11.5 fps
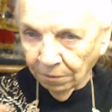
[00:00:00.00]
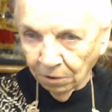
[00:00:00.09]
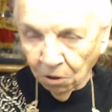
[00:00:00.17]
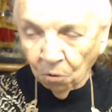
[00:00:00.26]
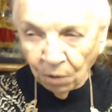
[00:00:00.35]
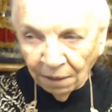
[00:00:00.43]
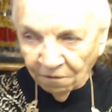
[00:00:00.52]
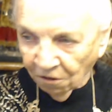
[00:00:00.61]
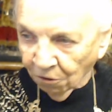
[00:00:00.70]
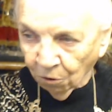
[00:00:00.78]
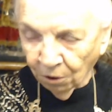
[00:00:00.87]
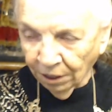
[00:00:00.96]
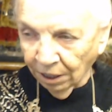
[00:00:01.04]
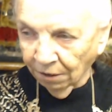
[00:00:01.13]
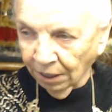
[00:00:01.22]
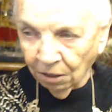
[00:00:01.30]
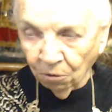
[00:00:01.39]
don't have authority,
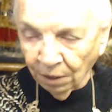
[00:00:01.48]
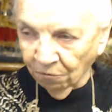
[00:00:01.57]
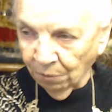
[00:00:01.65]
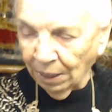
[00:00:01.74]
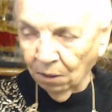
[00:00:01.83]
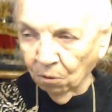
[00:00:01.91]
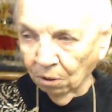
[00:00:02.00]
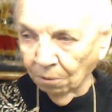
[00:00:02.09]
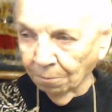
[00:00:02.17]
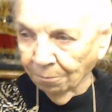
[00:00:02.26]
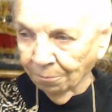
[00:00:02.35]
they don't have power.